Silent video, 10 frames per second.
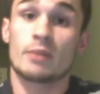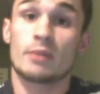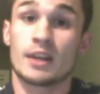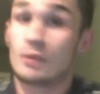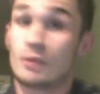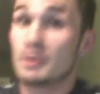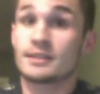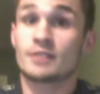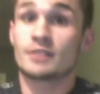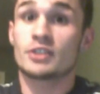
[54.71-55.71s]
And the more
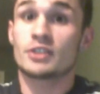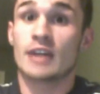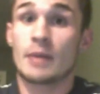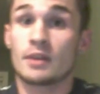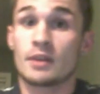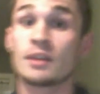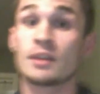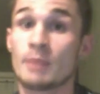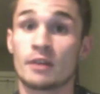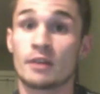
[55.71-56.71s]
positive change can happen, the
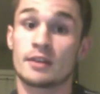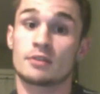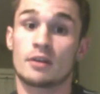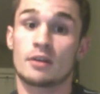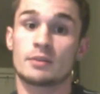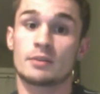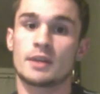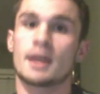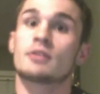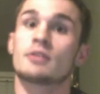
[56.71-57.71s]
better things are off to be,
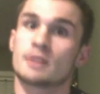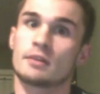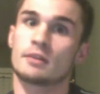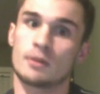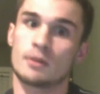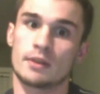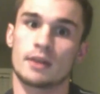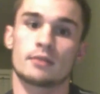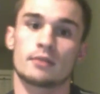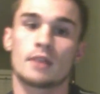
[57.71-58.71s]
and there's nothing wrong with
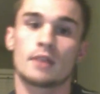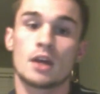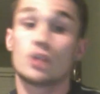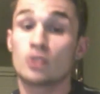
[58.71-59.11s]
that.